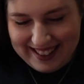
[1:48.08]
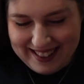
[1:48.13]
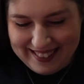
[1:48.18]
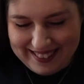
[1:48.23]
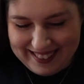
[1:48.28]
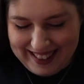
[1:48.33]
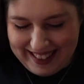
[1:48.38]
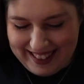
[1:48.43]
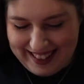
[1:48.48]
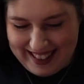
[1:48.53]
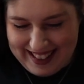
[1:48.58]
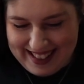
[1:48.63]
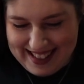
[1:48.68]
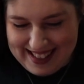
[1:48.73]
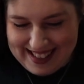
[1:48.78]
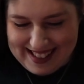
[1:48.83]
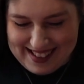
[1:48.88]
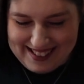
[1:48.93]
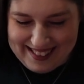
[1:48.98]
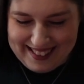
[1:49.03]
What are
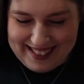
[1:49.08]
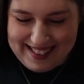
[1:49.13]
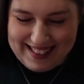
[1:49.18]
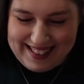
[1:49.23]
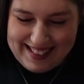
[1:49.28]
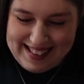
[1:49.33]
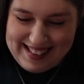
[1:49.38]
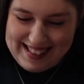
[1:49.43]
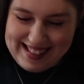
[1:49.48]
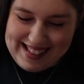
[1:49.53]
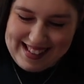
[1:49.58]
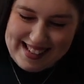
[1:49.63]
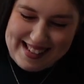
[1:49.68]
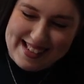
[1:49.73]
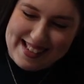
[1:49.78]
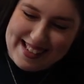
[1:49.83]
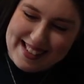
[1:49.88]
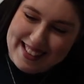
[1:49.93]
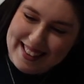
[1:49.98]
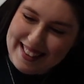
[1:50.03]
these ones?
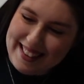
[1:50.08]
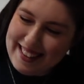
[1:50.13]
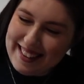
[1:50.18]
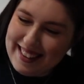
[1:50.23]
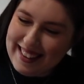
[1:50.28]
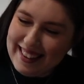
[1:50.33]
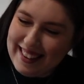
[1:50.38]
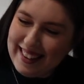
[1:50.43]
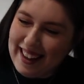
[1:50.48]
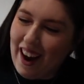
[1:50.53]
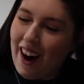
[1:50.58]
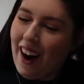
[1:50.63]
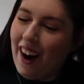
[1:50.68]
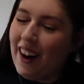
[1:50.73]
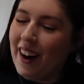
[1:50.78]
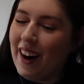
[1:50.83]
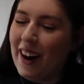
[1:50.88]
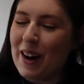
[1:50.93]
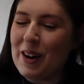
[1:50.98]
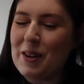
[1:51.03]

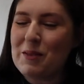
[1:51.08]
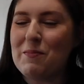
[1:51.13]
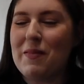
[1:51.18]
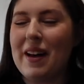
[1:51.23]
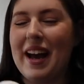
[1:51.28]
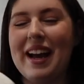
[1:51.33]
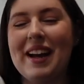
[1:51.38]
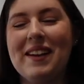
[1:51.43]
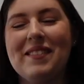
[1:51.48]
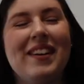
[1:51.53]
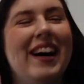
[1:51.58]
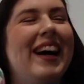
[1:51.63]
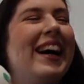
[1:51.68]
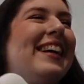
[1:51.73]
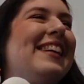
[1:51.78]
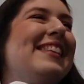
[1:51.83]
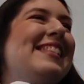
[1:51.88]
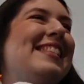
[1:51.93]
Oh, Baymax